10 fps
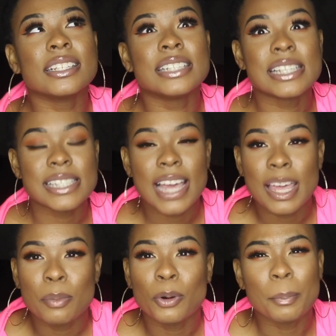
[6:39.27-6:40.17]

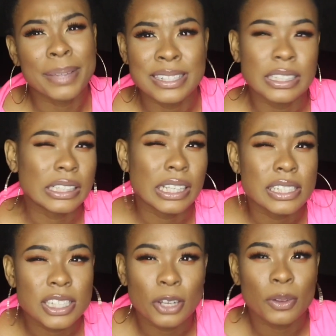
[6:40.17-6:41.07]
disabled mentally.
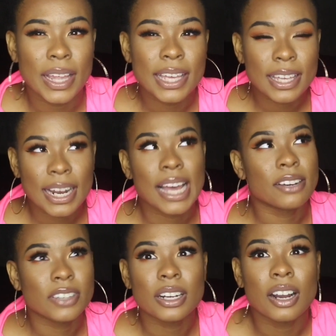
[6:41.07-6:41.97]
So they can
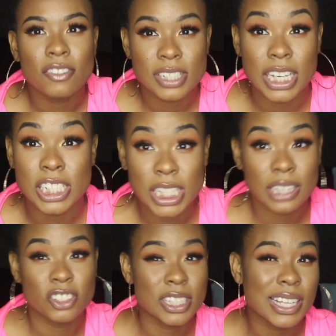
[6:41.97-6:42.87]
have a
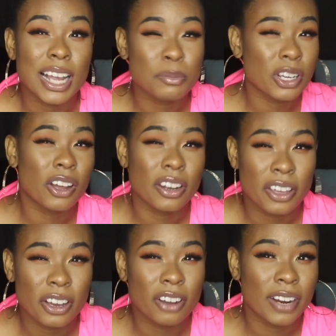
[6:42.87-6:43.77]
conversation just like I'm talking to
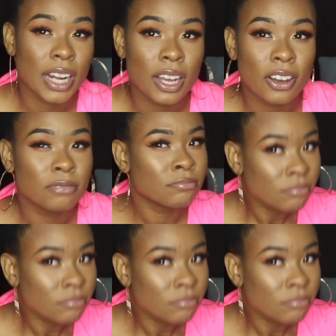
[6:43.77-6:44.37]
y'all right now.